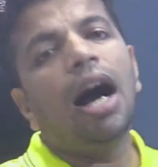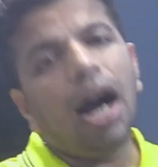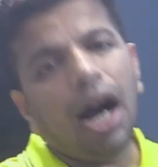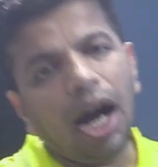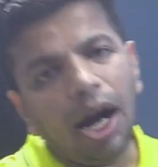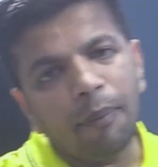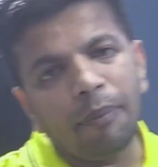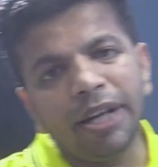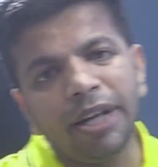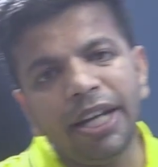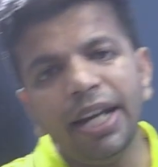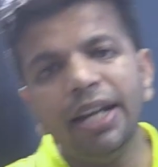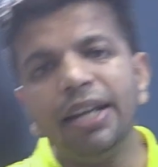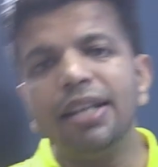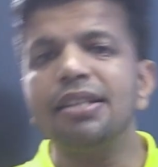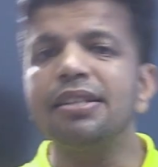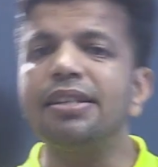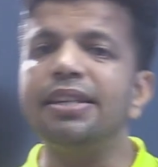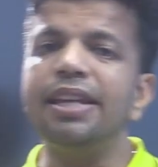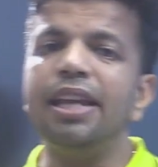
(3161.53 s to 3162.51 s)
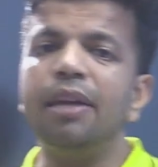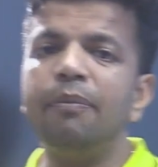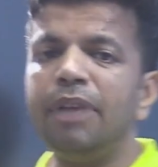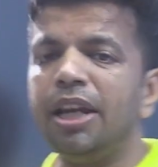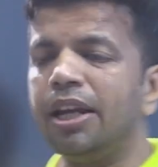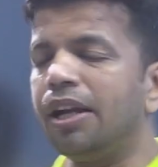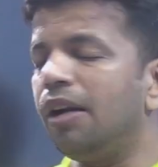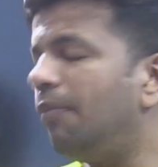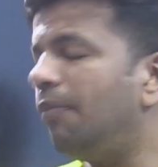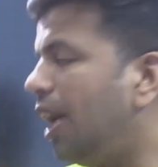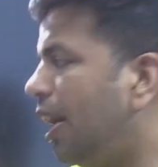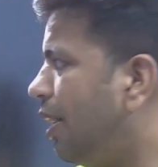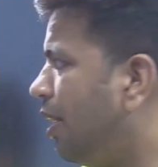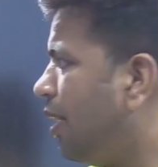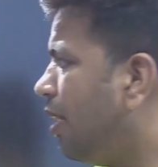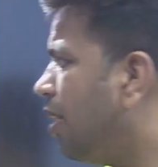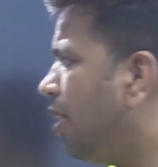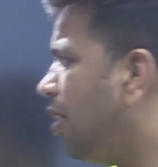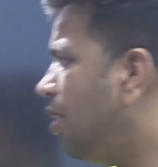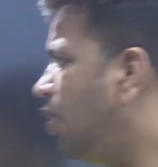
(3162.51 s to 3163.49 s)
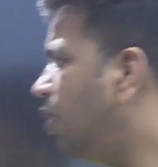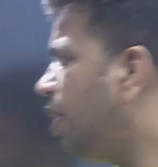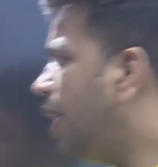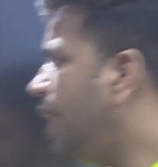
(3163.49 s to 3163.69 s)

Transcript: Update is DML command. Okay,